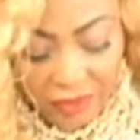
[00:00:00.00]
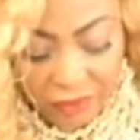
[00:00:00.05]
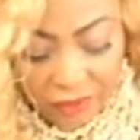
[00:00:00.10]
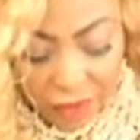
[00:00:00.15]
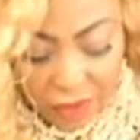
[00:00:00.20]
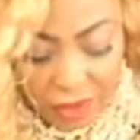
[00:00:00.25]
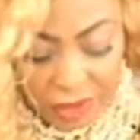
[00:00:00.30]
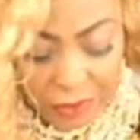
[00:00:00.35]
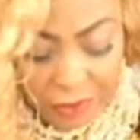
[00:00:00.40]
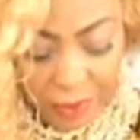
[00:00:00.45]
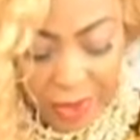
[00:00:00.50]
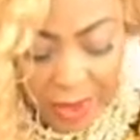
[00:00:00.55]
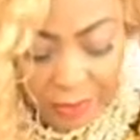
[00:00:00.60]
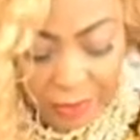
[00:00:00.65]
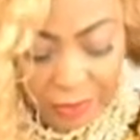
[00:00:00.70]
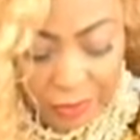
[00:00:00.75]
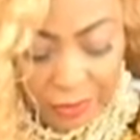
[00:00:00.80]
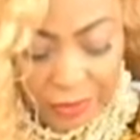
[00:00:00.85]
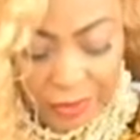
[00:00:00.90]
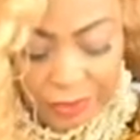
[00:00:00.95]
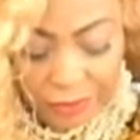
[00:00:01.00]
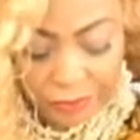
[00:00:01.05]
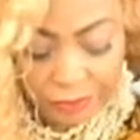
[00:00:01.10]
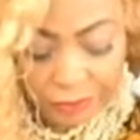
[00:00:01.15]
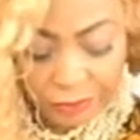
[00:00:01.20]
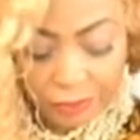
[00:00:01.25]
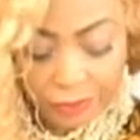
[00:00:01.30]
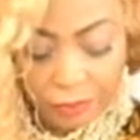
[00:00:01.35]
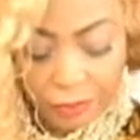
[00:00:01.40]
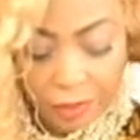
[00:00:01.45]
for his purpose.
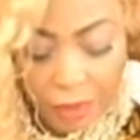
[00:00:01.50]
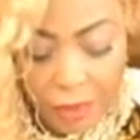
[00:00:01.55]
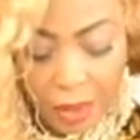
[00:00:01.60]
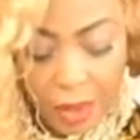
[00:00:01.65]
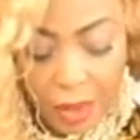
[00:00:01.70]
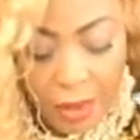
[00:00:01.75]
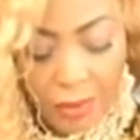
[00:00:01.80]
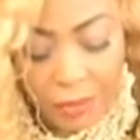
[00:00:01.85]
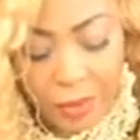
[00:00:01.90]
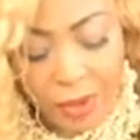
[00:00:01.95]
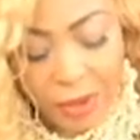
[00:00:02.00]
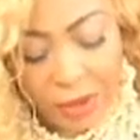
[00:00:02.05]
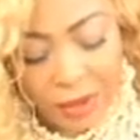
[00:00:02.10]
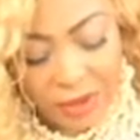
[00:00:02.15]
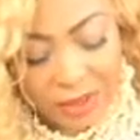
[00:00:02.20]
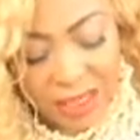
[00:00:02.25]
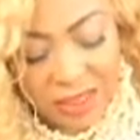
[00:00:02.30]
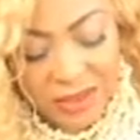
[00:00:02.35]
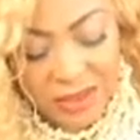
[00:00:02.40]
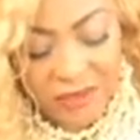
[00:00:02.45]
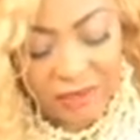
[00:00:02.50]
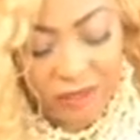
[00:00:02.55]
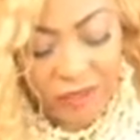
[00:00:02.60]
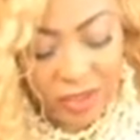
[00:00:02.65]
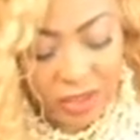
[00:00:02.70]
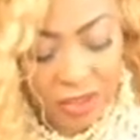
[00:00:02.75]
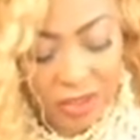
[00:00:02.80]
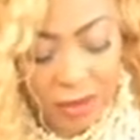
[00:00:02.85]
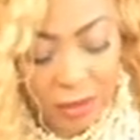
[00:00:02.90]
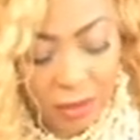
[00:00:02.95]
Because that's the
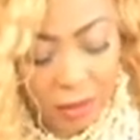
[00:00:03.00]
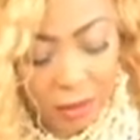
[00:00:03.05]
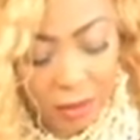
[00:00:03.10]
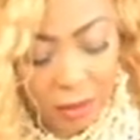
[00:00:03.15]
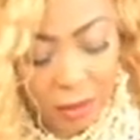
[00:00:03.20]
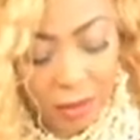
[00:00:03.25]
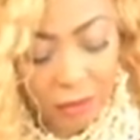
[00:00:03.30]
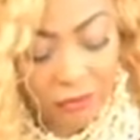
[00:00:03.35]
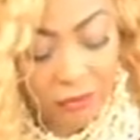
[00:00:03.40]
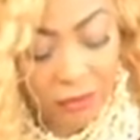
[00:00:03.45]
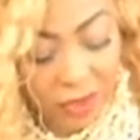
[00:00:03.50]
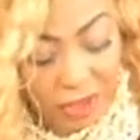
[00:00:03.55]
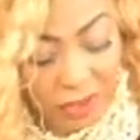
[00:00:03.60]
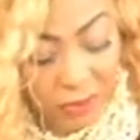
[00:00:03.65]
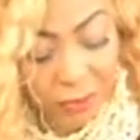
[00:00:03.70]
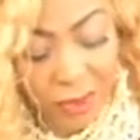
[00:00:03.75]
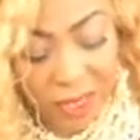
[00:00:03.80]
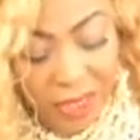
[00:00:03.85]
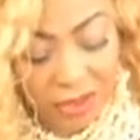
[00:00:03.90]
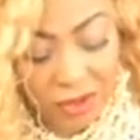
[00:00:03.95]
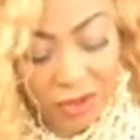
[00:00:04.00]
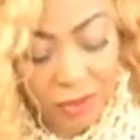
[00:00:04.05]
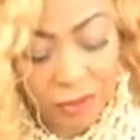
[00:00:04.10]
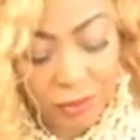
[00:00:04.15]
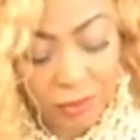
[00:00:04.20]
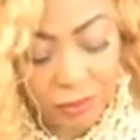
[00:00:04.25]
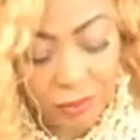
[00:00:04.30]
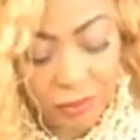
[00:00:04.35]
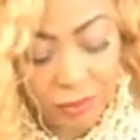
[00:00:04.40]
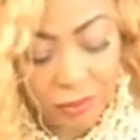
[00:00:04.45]
first, or for his pleasure,
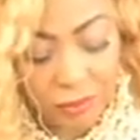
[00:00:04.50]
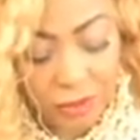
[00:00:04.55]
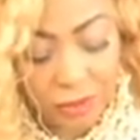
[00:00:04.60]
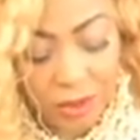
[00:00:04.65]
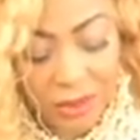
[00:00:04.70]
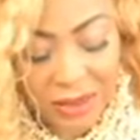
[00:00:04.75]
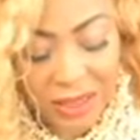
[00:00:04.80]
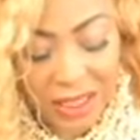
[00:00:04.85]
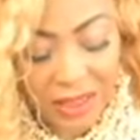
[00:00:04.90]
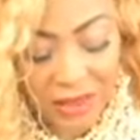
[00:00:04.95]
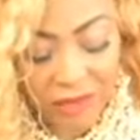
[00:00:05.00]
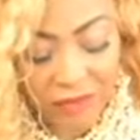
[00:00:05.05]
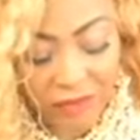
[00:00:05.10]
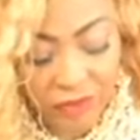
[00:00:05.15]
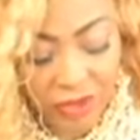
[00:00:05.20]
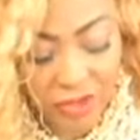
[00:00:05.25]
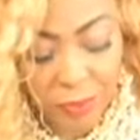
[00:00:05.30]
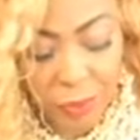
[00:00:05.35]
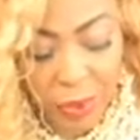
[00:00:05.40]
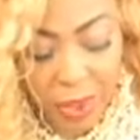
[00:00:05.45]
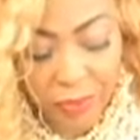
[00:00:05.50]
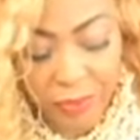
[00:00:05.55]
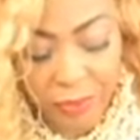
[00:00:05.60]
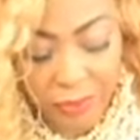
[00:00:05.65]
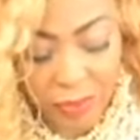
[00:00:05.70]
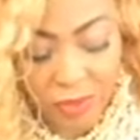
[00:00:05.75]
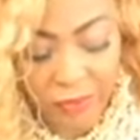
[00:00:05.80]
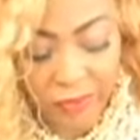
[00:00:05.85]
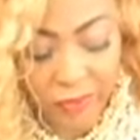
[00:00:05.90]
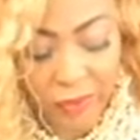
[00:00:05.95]
because that's the first
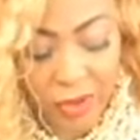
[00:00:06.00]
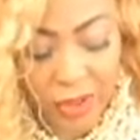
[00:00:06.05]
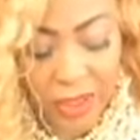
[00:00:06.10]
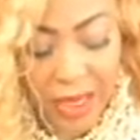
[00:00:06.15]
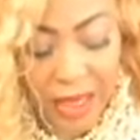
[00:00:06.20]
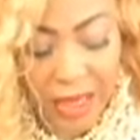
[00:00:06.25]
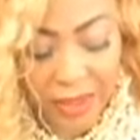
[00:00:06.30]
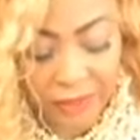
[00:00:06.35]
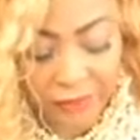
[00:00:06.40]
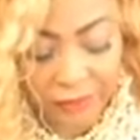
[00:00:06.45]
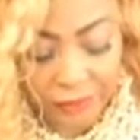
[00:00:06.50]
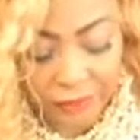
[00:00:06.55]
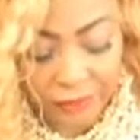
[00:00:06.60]
purpose of our life.